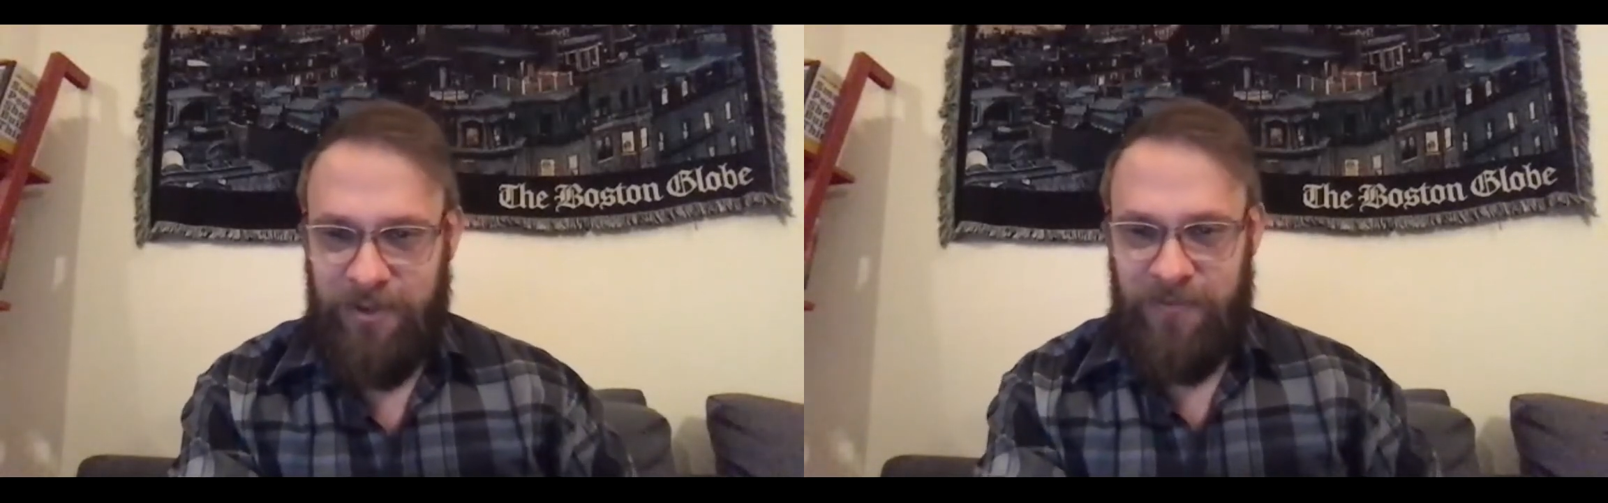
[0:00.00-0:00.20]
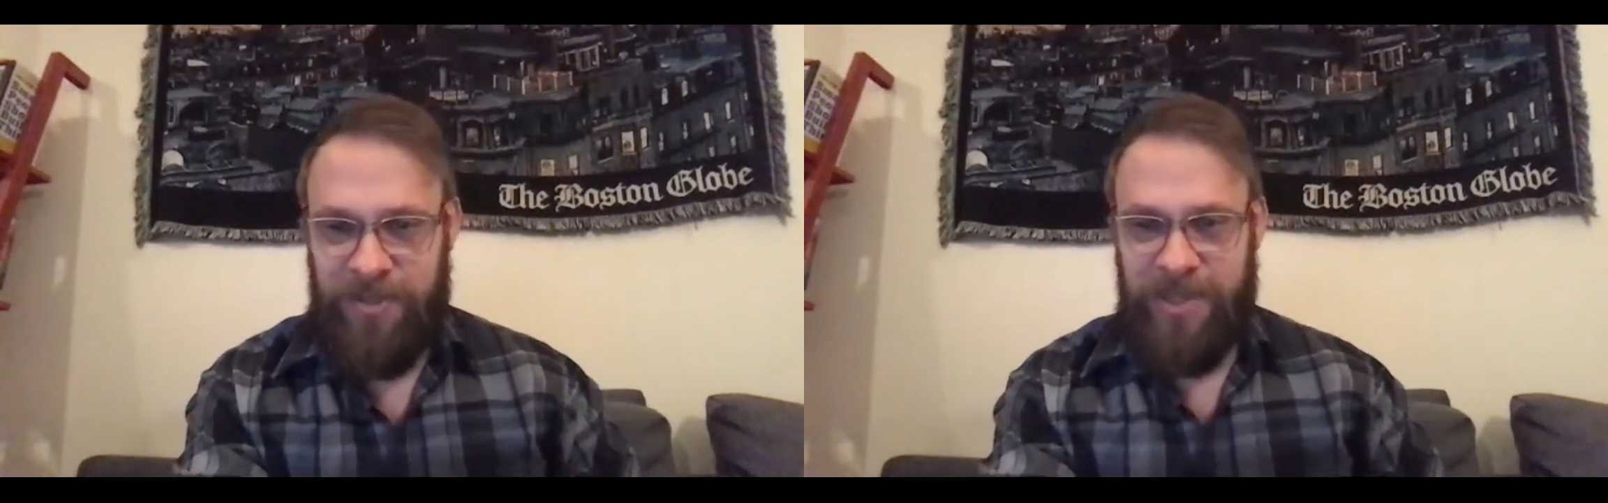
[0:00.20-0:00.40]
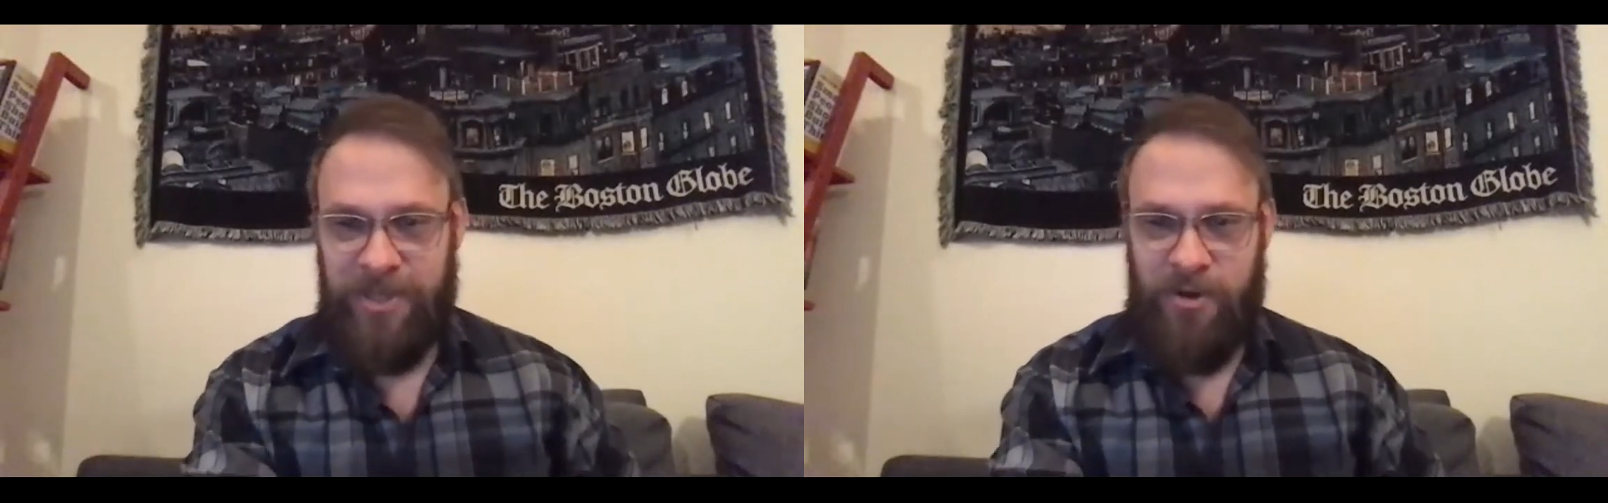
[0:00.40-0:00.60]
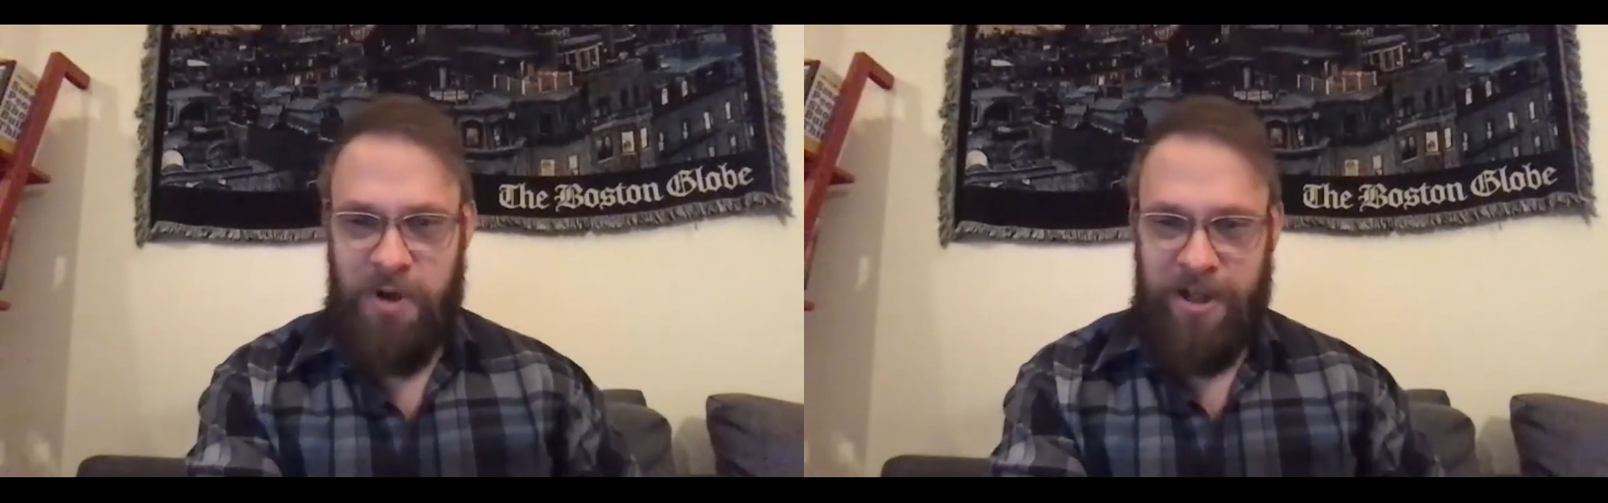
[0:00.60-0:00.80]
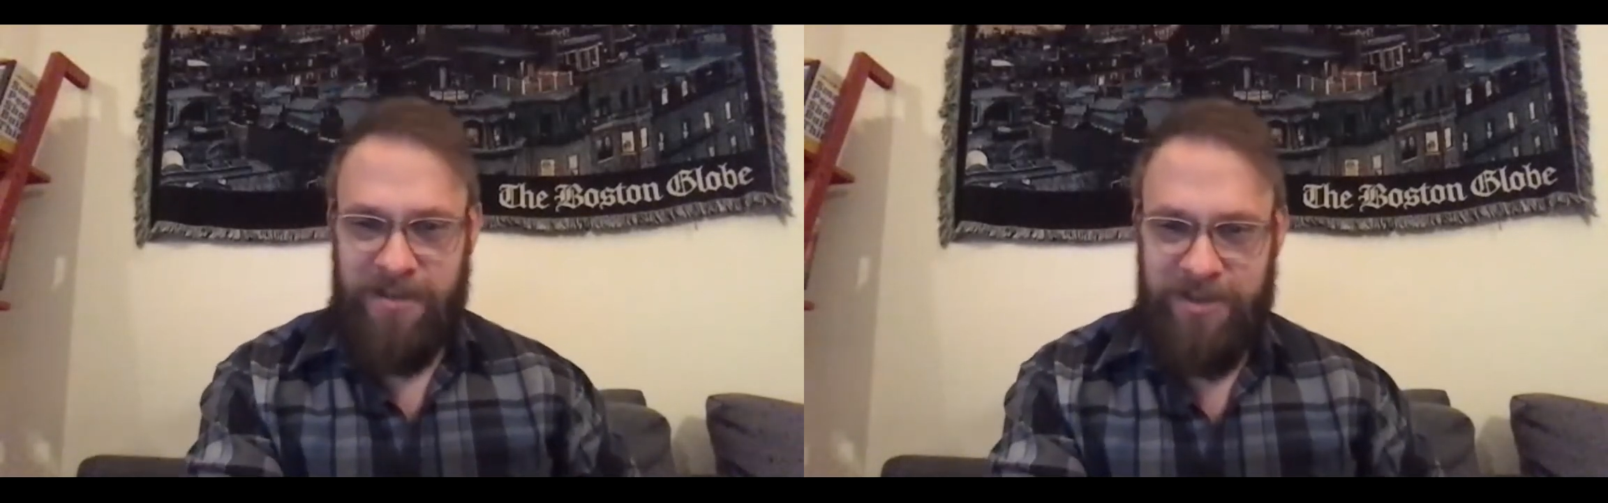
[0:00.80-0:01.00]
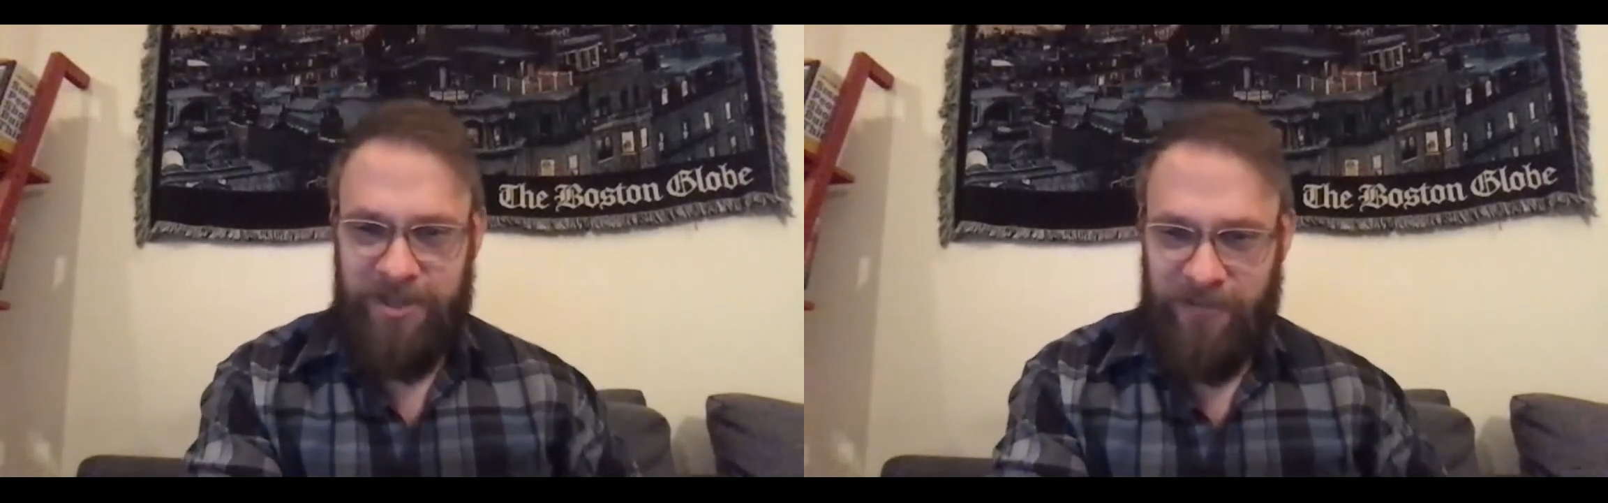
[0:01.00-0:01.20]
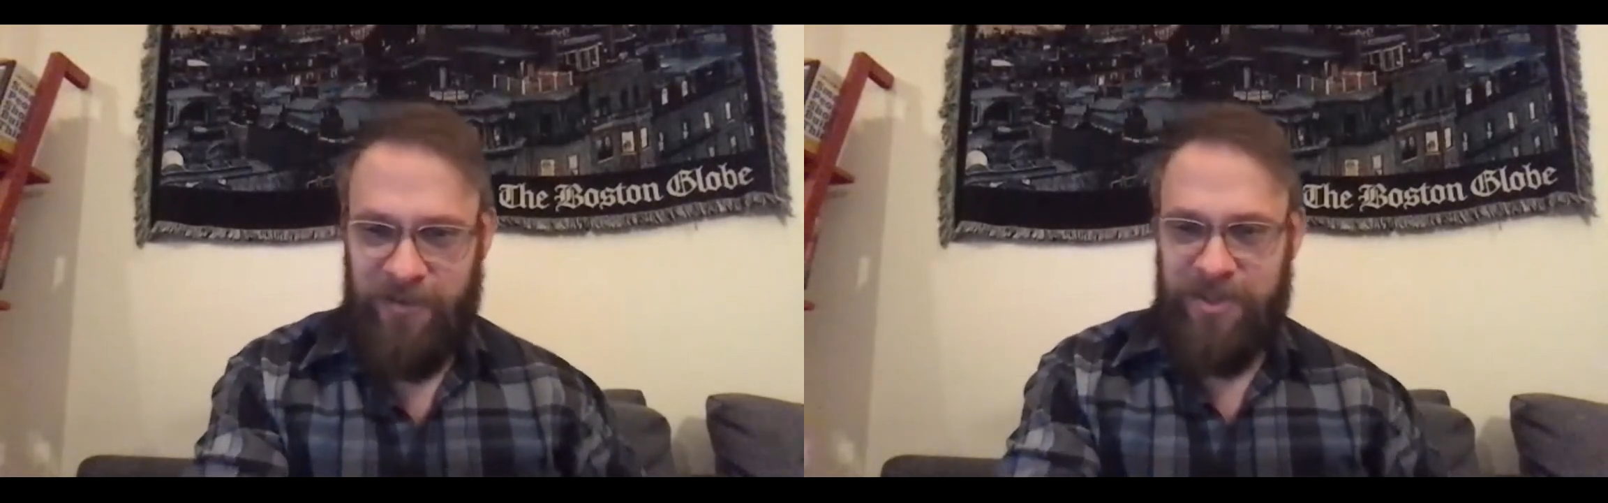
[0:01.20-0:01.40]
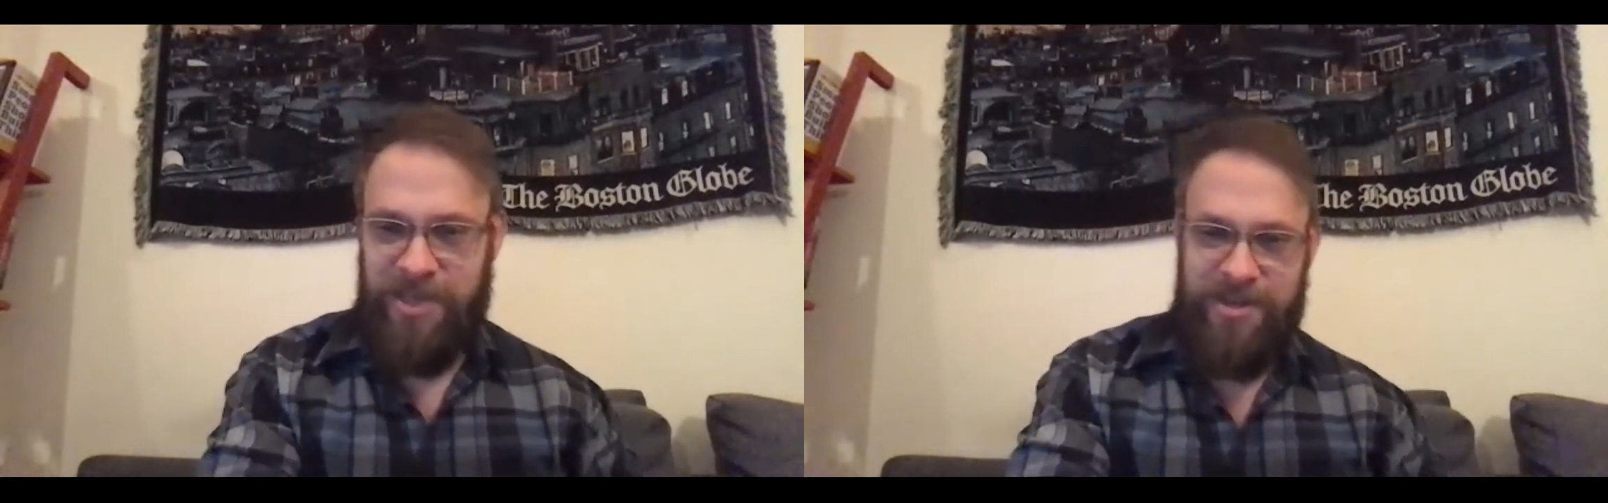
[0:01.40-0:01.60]
And Francisco, welcome. It's your
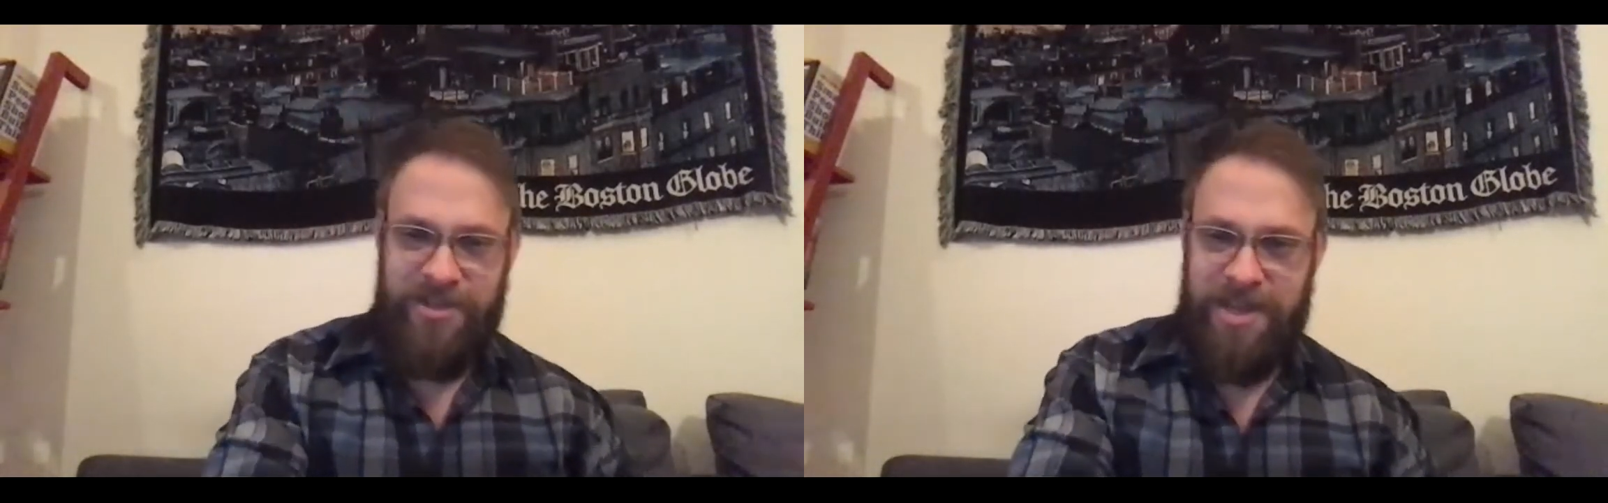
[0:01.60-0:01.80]
first session.